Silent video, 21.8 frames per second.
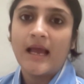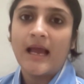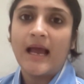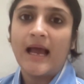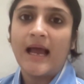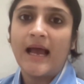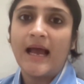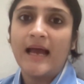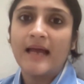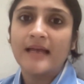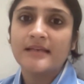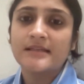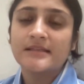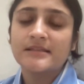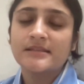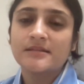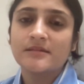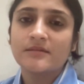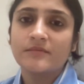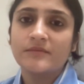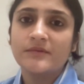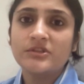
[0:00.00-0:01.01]
and
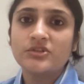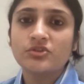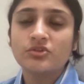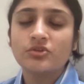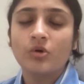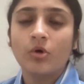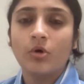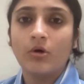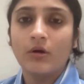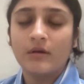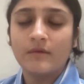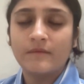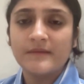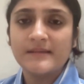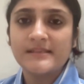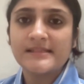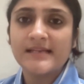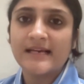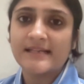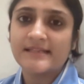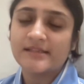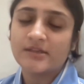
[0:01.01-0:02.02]
we should
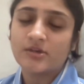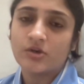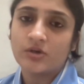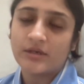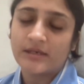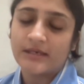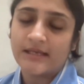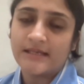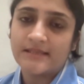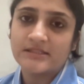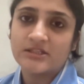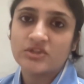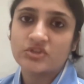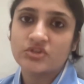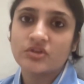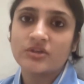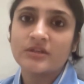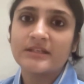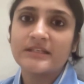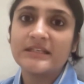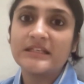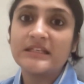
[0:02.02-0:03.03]
always, as an
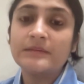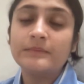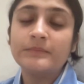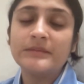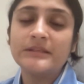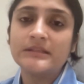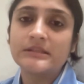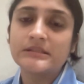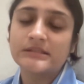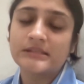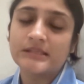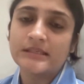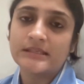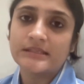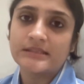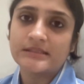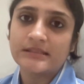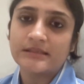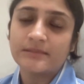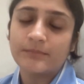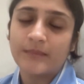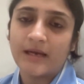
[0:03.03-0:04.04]
organization, keep these
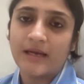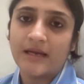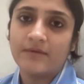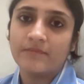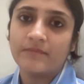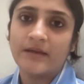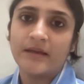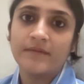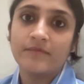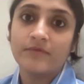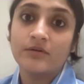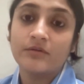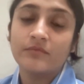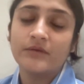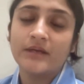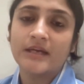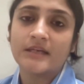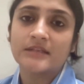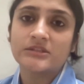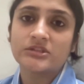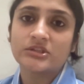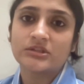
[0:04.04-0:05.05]
things in mind whenever we
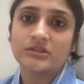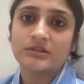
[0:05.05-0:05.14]
are